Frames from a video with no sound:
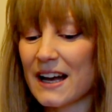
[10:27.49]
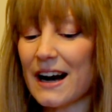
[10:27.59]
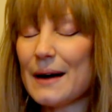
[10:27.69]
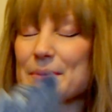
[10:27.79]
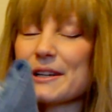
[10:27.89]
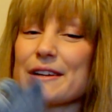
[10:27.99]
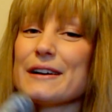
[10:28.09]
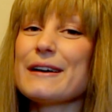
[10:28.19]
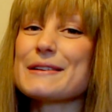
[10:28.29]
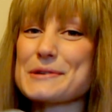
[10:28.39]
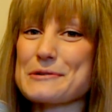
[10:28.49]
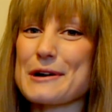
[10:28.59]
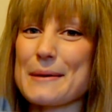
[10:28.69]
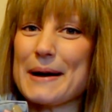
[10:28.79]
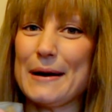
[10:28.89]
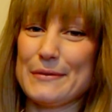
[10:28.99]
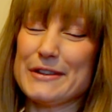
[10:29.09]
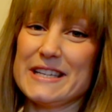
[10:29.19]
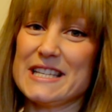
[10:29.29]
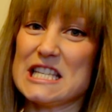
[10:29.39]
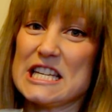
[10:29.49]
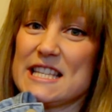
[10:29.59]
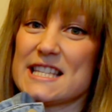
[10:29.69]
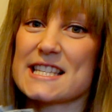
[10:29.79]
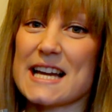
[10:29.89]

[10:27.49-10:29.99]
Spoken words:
I'm gonna talk about these jeans.